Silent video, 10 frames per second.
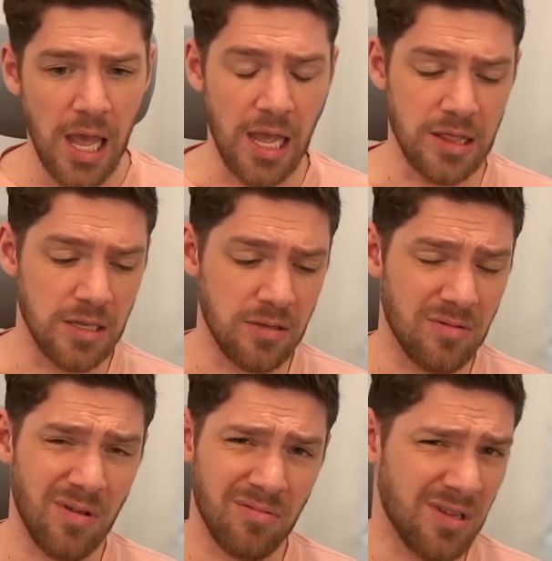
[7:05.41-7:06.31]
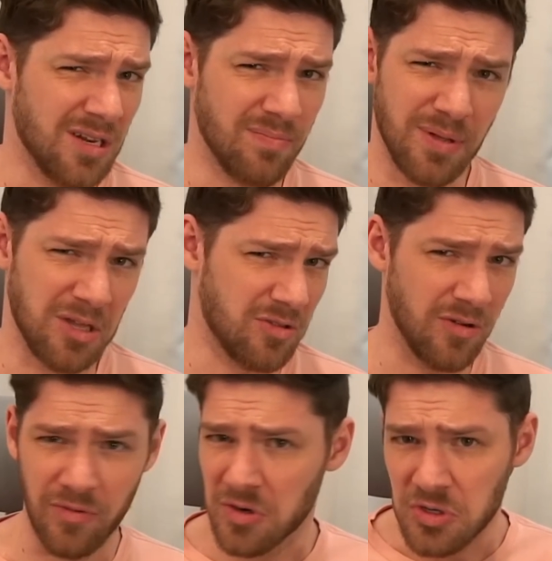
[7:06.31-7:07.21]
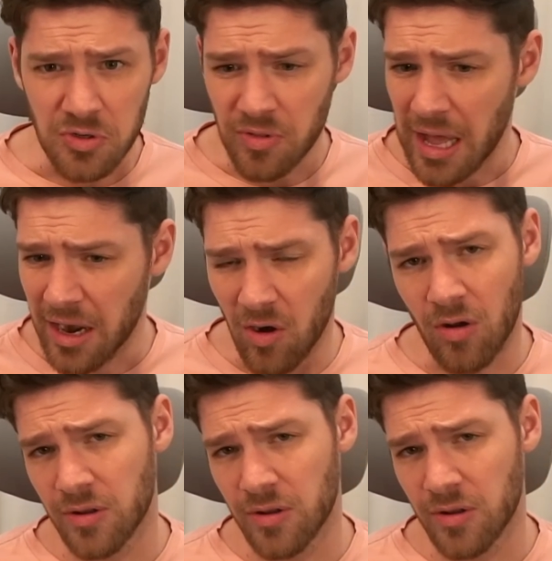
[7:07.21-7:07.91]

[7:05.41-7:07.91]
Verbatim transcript: and then you don't need a big server to do that at all.